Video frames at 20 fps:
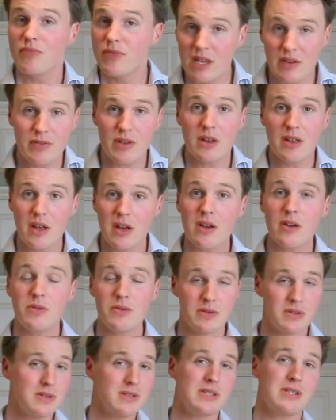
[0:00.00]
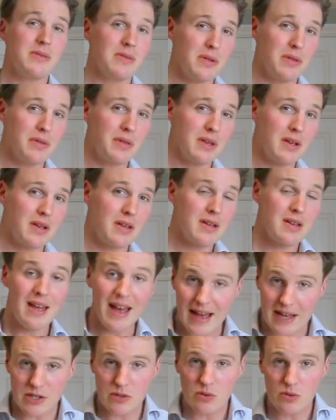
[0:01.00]
Give it a go and see what you think.
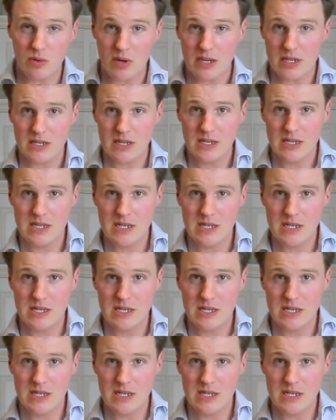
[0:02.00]
As always,